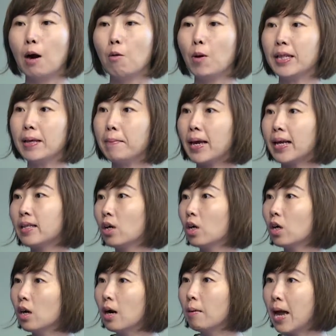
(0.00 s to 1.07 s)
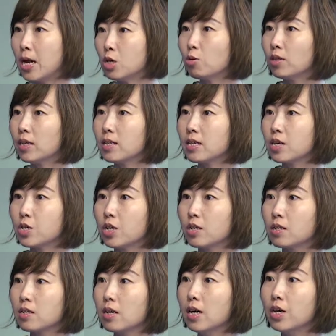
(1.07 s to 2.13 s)
when they make their entry
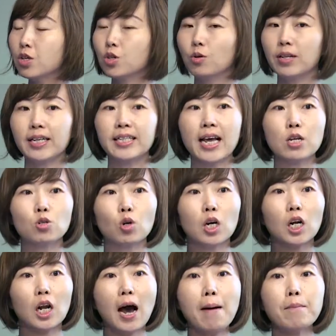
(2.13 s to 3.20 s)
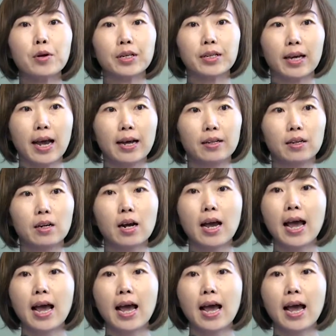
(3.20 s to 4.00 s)
decisions. So they tend to agglomerate together.